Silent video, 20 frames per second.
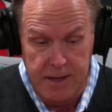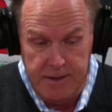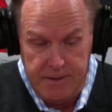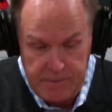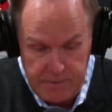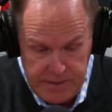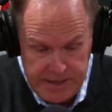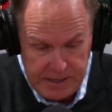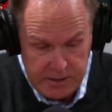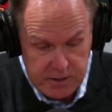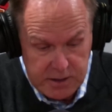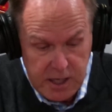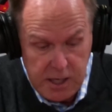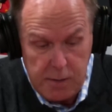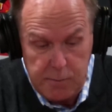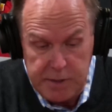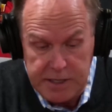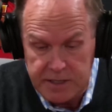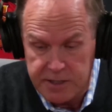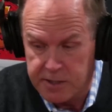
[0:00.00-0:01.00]
there's going to
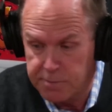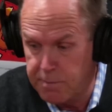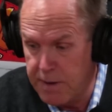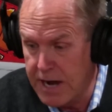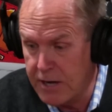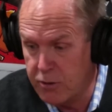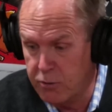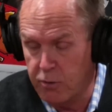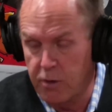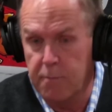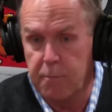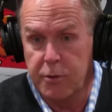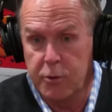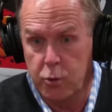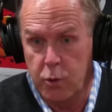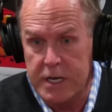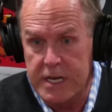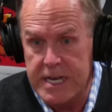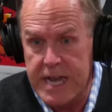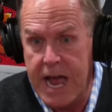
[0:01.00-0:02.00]
be a spectrum
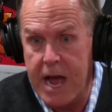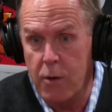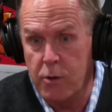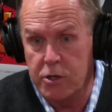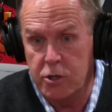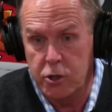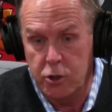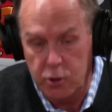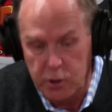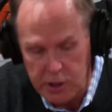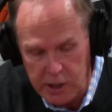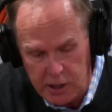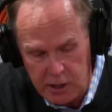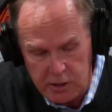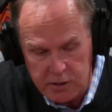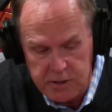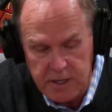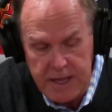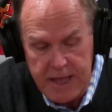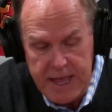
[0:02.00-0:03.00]
between now and 2
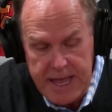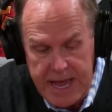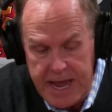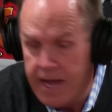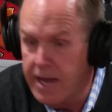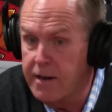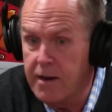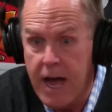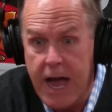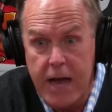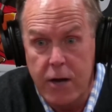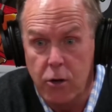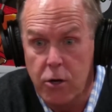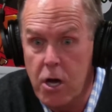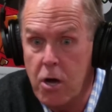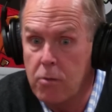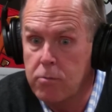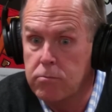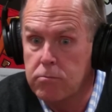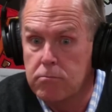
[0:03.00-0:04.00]
years. And I don't
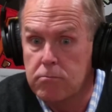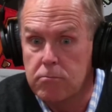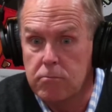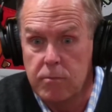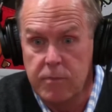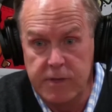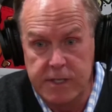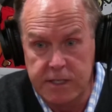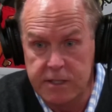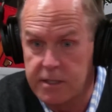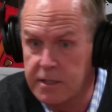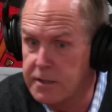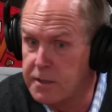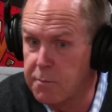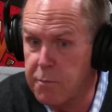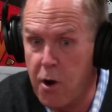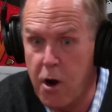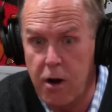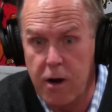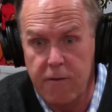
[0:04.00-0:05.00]
know. This is the
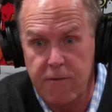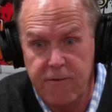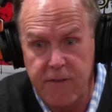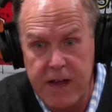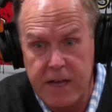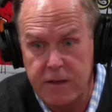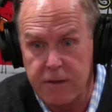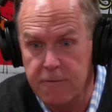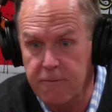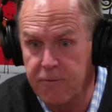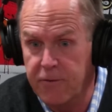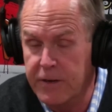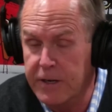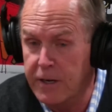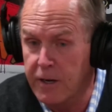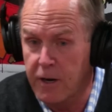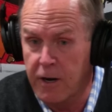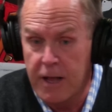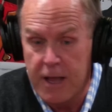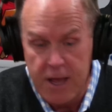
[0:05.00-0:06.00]
part of faith and
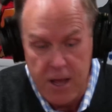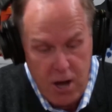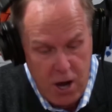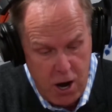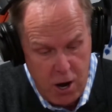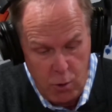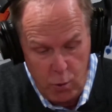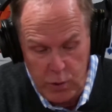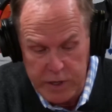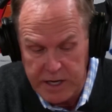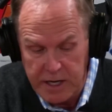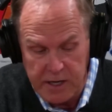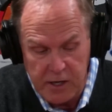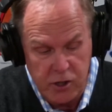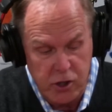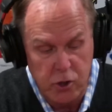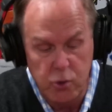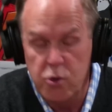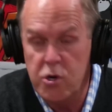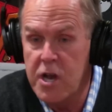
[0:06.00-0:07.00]
fear. Are we going to
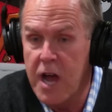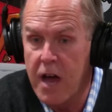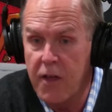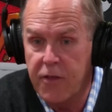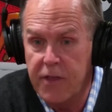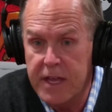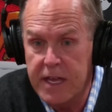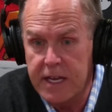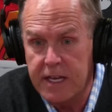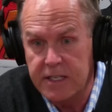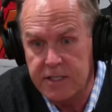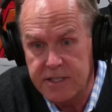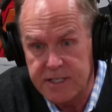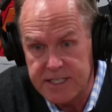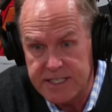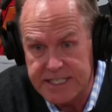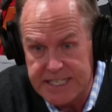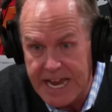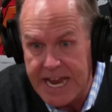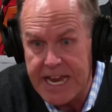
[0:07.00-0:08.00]
do nothing and
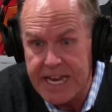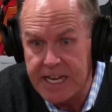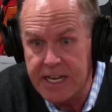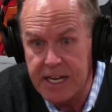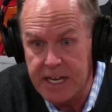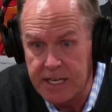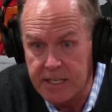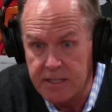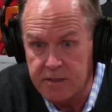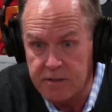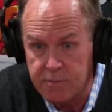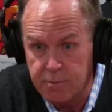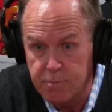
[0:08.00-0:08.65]
stay in